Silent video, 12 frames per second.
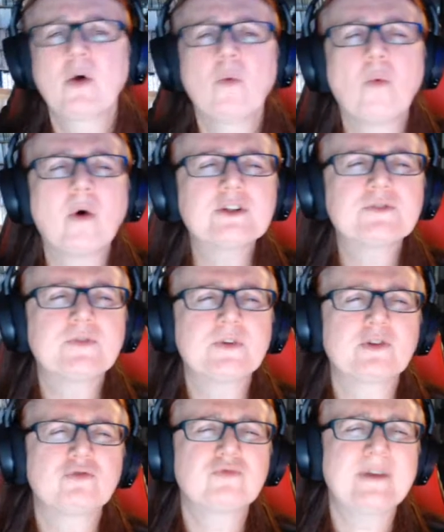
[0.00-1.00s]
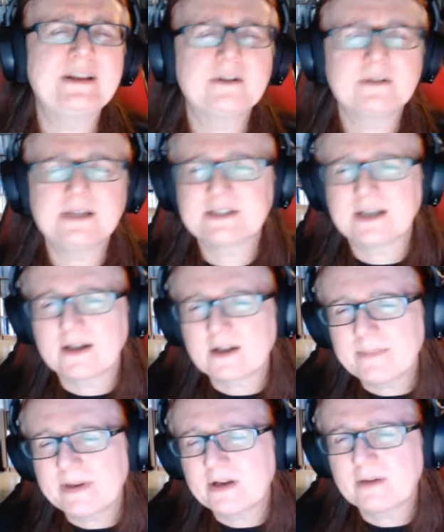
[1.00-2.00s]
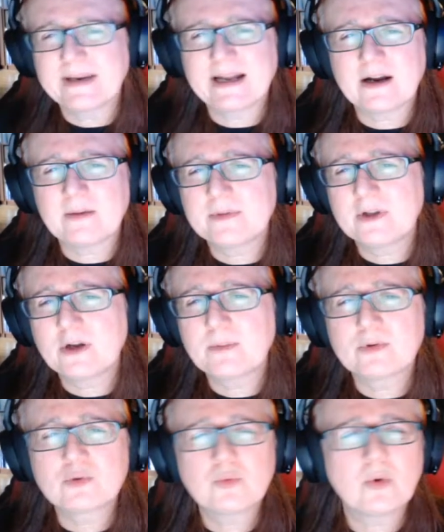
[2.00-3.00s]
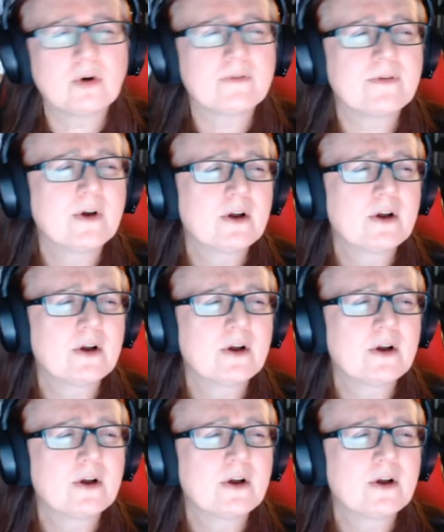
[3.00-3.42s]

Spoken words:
Watch for the great goodies that are going to be coming out of the Noble Dwarf.